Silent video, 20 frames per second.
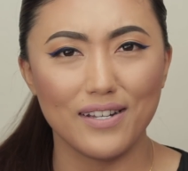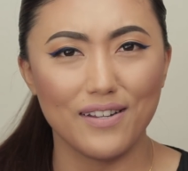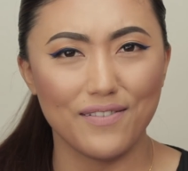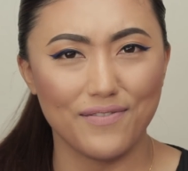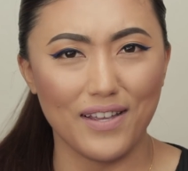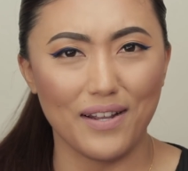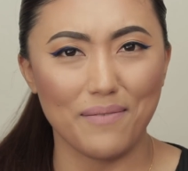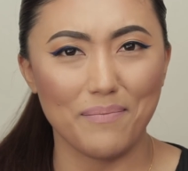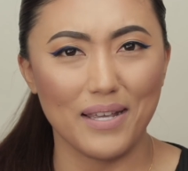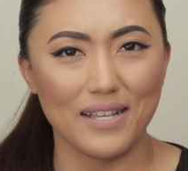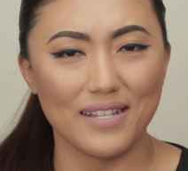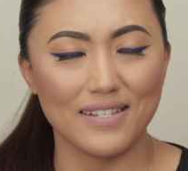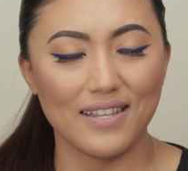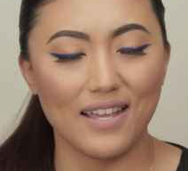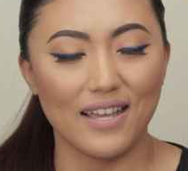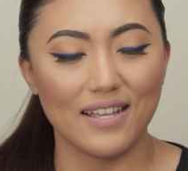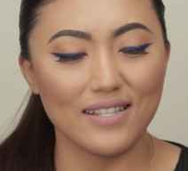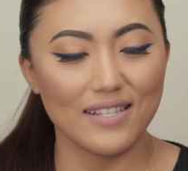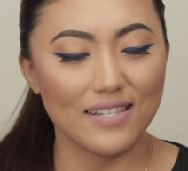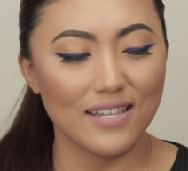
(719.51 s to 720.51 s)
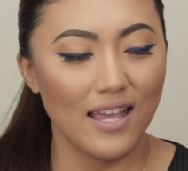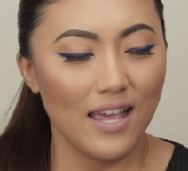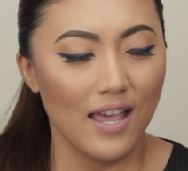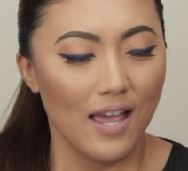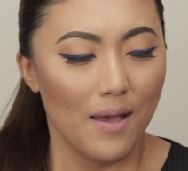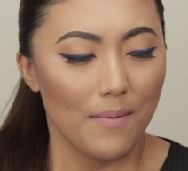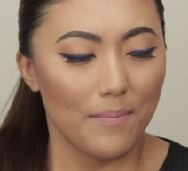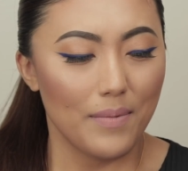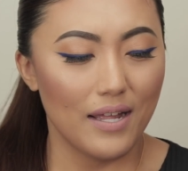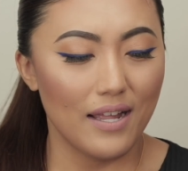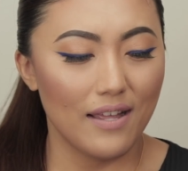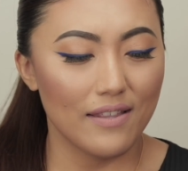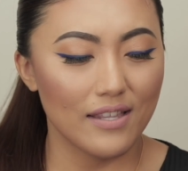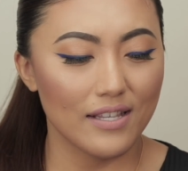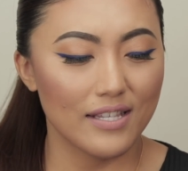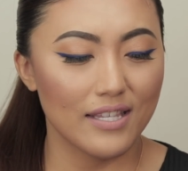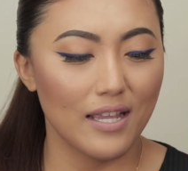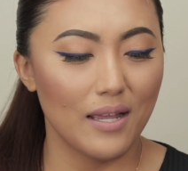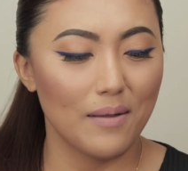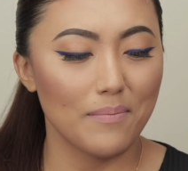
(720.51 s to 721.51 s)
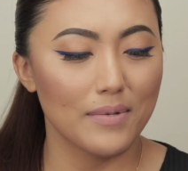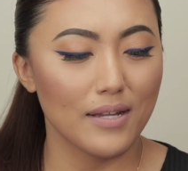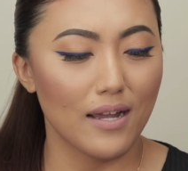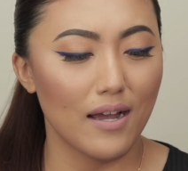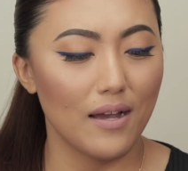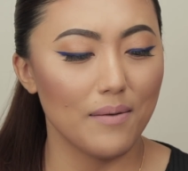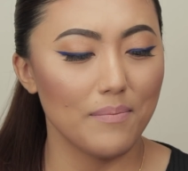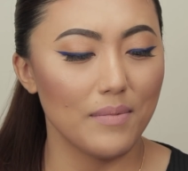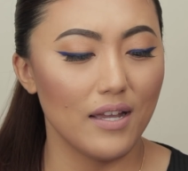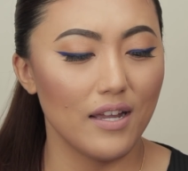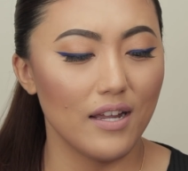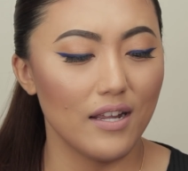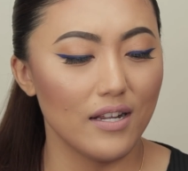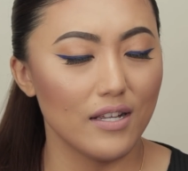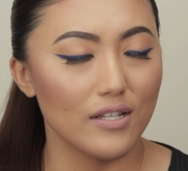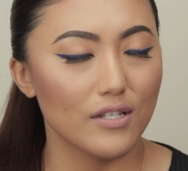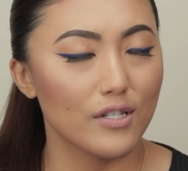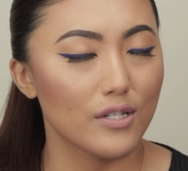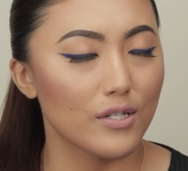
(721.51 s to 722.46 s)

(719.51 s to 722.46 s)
if that makes sense, but at the same time it is